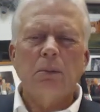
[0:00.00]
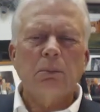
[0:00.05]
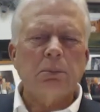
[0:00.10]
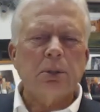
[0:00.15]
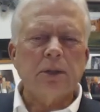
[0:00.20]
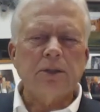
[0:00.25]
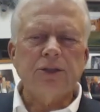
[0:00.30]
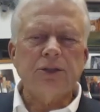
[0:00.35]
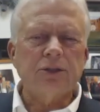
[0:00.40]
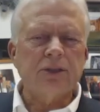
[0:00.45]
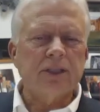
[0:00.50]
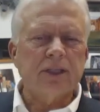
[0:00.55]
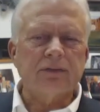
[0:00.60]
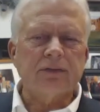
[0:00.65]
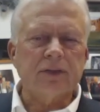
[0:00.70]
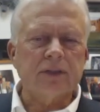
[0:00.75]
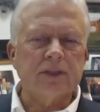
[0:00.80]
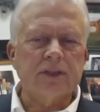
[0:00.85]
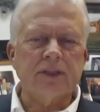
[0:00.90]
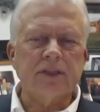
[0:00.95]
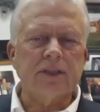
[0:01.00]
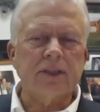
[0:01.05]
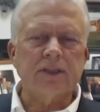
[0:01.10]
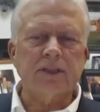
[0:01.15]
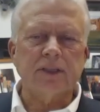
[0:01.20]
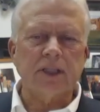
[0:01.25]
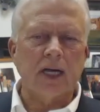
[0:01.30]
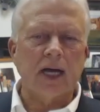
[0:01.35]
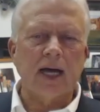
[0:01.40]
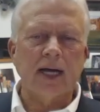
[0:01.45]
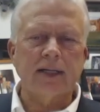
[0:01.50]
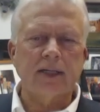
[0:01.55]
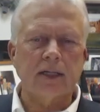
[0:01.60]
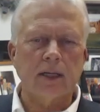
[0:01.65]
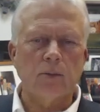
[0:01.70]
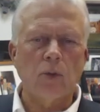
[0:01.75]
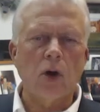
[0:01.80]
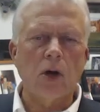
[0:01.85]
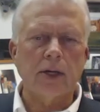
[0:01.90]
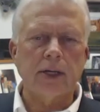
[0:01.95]
put your differences aside.
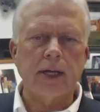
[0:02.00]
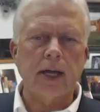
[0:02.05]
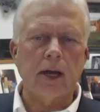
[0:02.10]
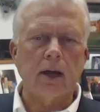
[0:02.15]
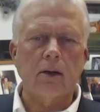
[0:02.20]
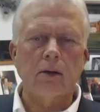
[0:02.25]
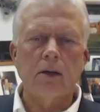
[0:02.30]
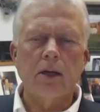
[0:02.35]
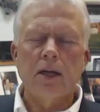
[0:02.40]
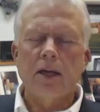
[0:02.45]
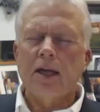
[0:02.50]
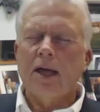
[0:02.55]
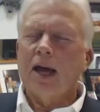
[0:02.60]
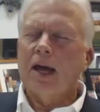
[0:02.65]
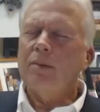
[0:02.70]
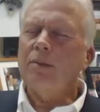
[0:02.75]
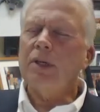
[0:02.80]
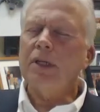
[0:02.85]
Come on now. I